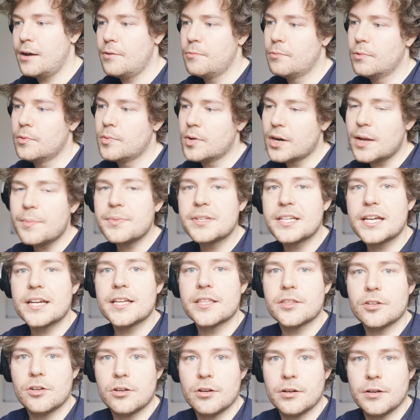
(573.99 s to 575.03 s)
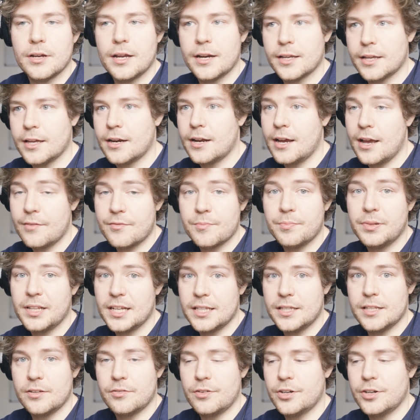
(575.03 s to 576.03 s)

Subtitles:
What I'm getting though, and again, I haven't played the